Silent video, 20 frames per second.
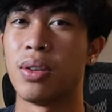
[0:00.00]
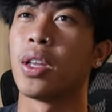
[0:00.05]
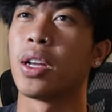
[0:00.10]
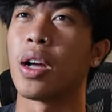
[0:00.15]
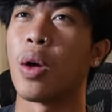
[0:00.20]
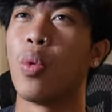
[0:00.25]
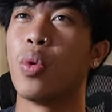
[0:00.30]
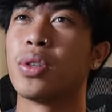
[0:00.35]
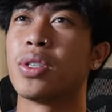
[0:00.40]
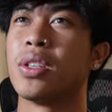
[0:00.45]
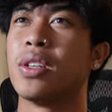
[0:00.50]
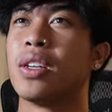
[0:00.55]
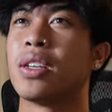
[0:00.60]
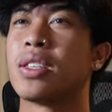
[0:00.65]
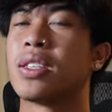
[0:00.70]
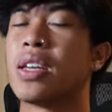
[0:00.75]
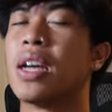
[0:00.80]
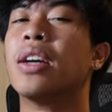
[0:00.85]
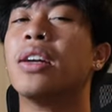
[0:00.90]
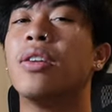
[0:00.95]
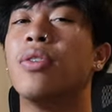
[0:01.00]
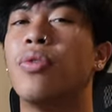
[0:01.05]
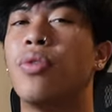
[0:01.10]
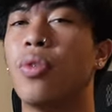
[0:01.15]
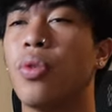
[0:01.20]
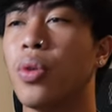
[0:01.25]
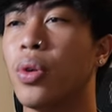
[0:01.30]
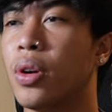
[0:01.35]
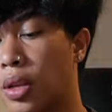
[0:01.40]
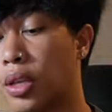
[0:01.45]
Like, I wasn't excited
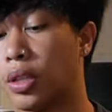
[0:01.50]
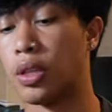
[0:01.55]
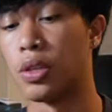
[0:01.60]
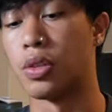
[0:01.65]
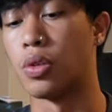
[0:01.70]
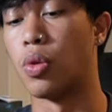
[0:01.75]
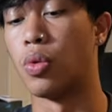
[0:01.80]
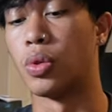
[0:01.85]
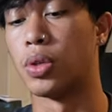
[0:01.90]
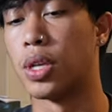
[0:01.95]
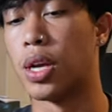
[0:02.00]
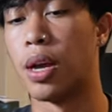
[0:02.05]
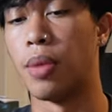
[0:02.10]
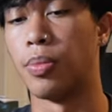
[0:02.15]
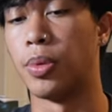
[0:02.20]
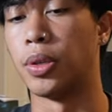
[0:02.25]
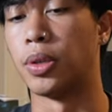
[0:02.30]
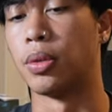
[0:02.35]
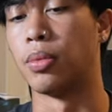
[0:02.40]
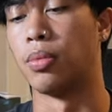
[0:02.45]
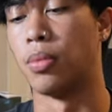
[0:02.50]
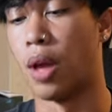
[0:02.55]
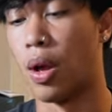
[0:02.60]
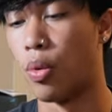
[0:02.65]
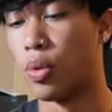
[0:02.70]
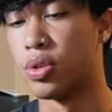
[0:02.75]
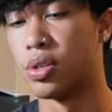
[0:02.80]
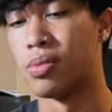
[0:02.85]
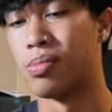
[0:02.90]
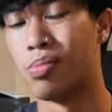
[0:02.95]
for it. Like, this whole topic, I
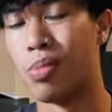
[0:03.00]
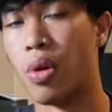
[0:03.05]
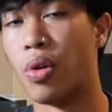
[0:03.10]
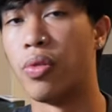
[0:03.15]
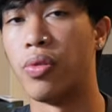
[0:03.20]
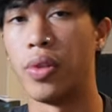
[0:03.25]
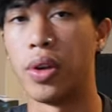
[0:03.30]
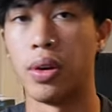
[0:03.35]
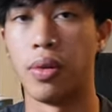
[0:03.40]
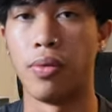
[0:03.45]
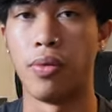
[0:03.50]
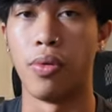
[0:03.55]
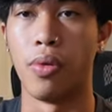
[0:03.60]
wasn't motivated